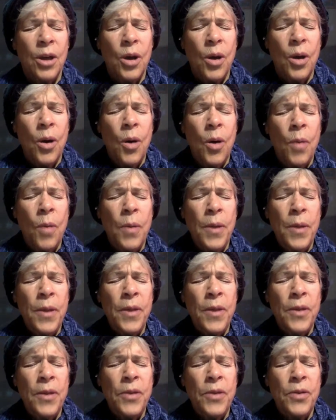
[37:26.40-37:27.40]

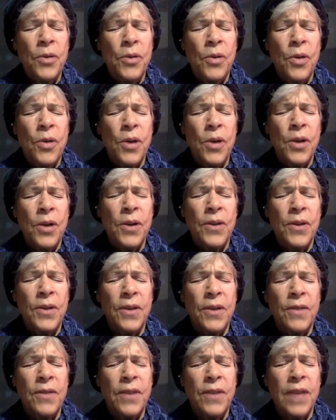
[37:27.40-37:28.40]
Open the doors
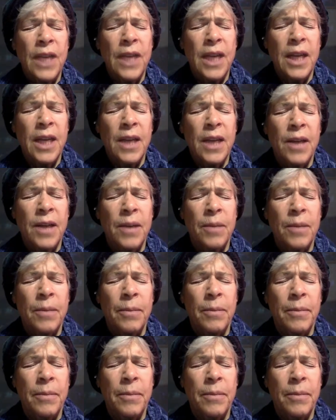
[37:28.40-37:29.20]
of the kingdom